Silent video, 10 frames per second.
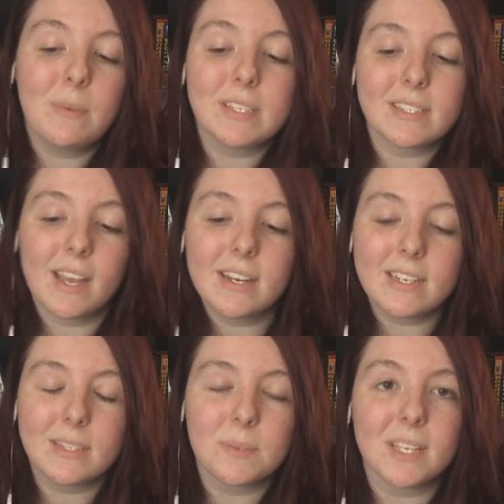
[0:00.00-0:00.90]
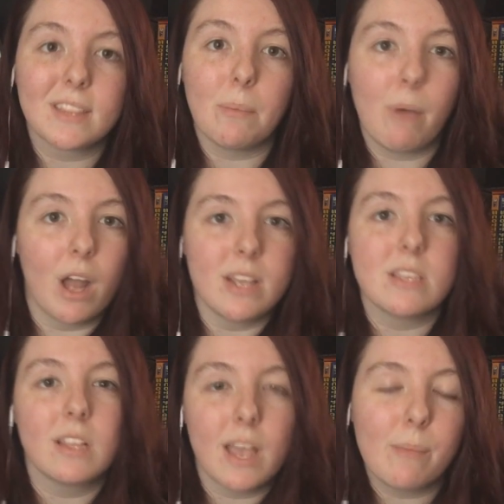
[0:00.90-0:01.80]
I was excited because it was like the body
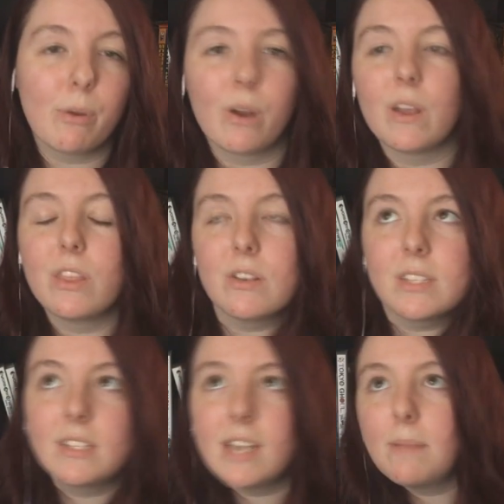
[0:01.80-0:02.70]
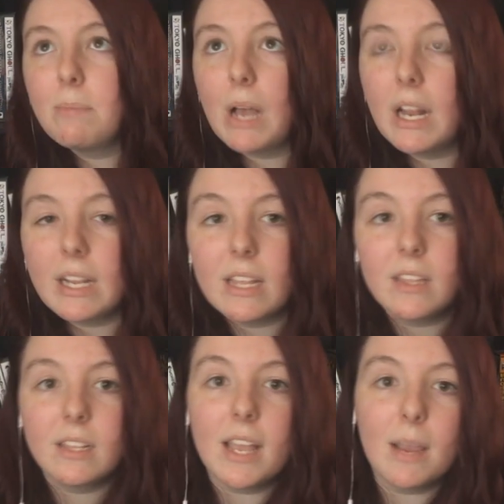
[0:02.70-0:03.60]
in the library. There's a dead body
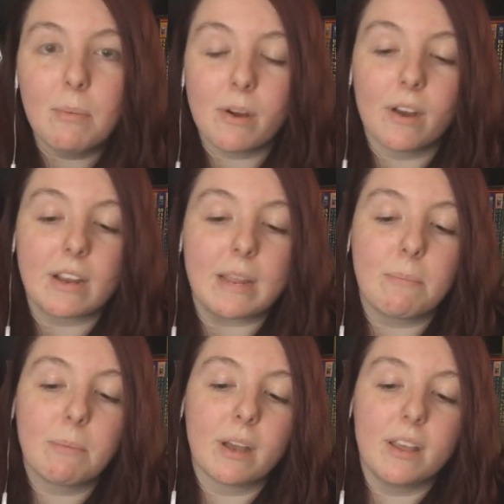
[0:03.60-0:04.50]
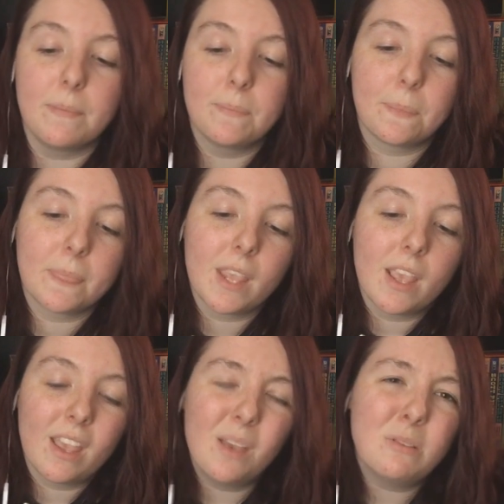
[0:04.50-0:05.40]
in the library, but
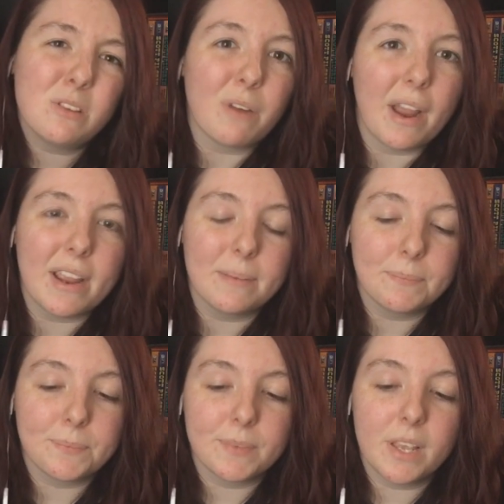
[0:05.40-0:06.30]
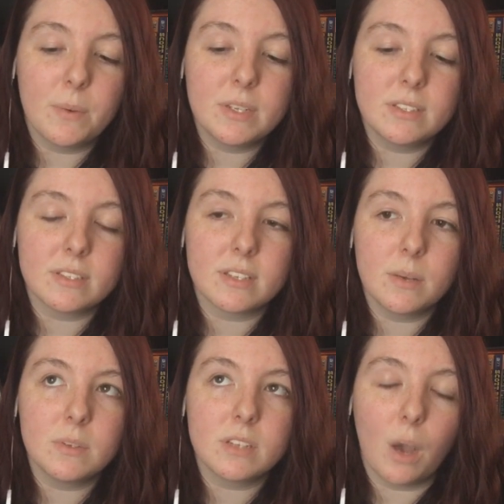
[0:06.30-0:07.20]
it was all right. It was
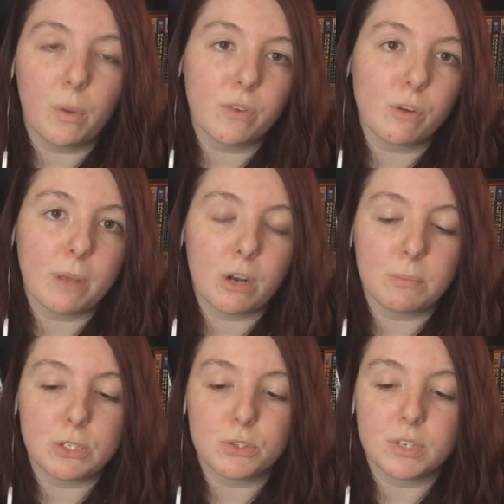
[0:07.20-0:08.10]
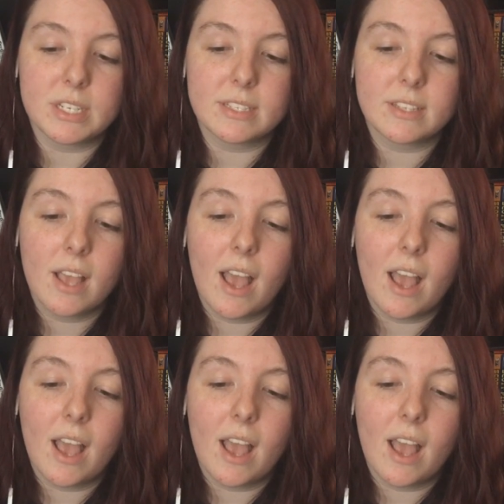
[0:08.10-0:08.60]
it was not one of her better mysteries.